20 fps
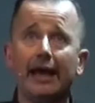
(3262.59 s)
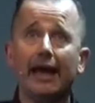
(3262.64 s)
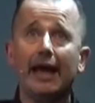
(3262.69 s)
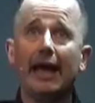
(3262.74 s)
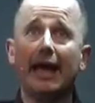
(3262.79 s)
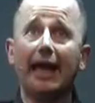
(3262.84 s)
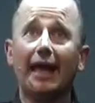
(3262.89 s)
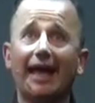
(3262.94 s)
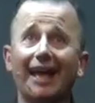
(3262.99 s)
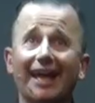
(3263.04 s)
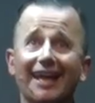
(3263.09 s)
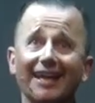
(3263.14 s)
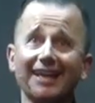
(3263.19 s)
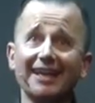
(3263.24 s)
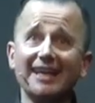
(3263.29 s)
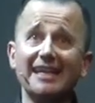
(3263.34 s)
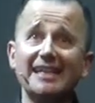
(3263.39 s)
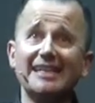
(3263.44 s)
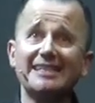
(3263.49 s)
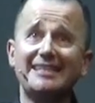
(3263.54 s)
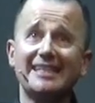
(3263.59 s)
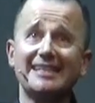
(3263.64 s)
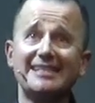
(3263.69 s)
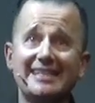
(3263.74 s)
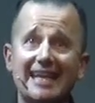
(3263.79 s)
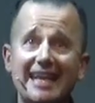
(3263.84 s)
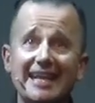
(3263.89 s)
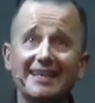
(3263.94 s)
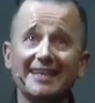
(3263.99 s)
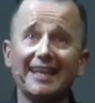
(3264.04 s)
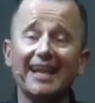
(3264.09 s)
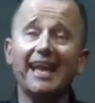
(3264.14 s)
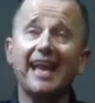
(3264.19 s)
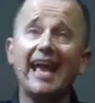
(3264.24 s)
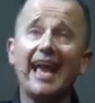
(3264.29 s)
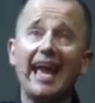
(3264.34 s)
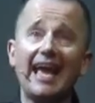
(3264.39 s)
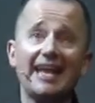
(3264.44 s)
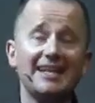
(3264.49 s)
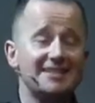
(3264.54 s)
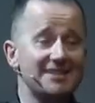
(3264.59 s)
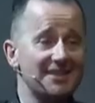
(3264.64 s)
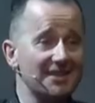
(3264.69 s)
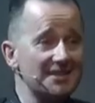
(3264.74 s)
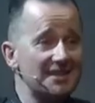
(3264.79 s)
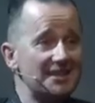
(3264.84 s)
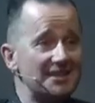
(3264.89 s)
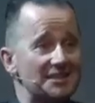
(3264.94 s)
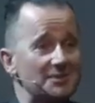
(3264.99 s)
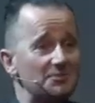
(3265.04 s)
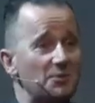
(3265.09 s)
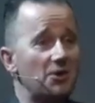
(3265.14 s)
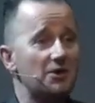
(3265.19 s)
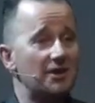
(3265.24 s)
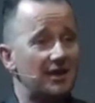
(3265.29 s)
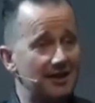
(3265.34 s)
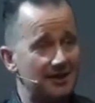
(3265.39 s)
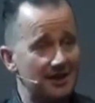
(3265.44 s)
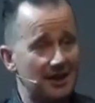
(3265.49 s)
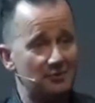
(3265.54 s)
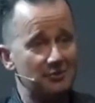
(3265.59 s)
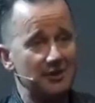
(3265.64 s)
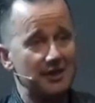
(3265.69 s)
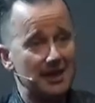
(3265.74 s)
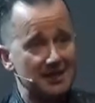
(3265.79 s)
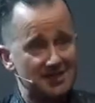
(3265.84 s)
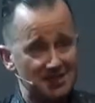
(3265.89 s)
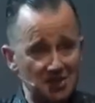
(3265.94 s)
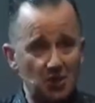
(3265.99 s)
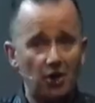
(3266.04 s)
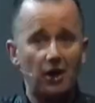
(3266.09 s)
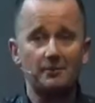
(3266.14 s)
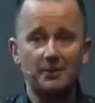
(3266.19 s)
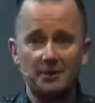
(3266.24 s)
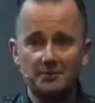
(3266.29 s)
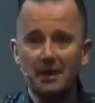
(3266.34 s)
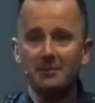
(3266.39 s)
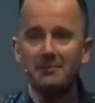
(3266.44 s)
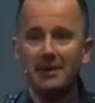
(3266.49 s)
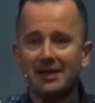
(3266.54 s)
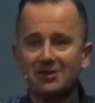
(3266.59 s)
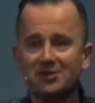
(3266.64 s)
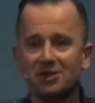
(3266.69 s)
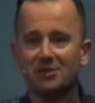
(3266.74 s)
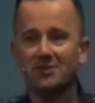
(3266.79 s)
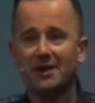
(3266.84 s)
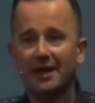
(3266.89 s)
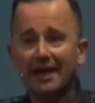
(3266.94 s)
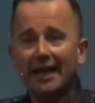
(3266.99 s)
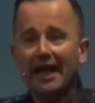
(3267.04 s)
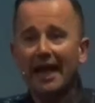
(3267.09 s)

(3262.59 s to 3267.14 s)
Uh, is this it? And suddenly the smoke cleared and I realized, no, I'm in my bedroom.